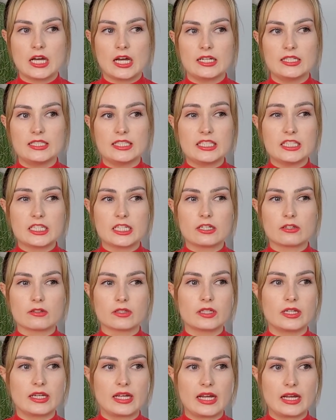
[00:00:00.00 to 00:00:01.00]
didn't hear
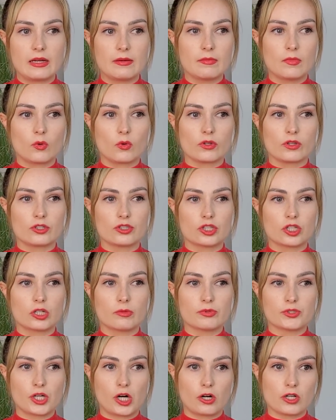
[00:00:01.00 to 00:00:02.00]
the name or the term
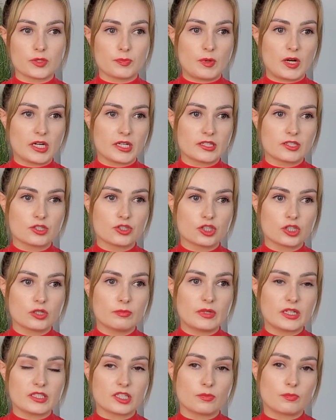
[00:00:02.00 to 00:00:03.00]
Charles Bonnet Syndrome
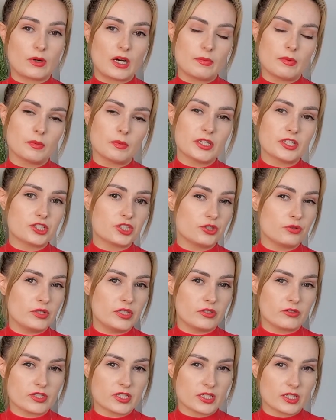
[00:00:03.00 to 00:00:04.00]
until probably 2
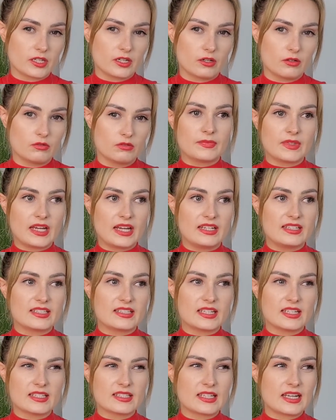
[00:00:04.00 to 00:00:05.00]
years ago. And
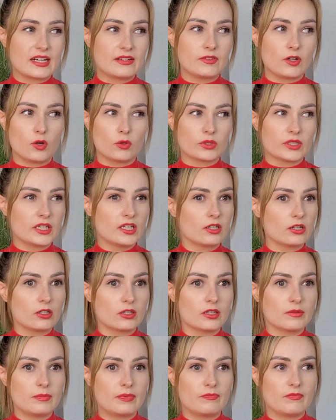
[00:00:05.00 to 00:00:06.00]
since then, I've only
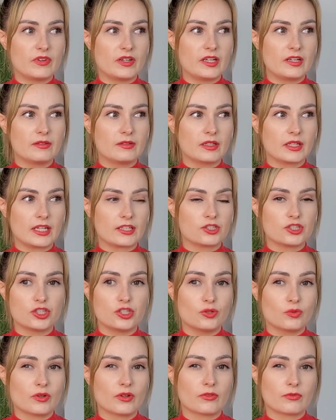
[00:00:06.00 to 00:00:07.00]
heard it like
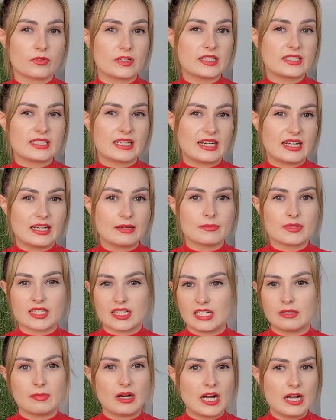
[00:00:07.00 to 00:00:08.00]
2 or 3 times
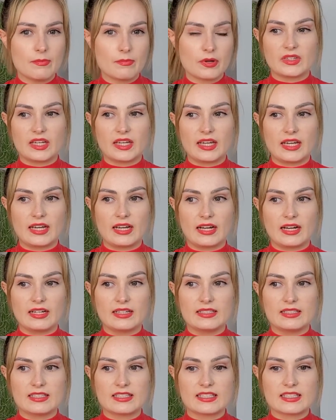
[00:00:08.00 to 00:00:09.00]
come up.
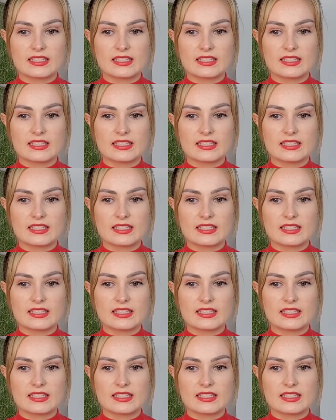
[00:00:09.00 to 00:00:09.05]
And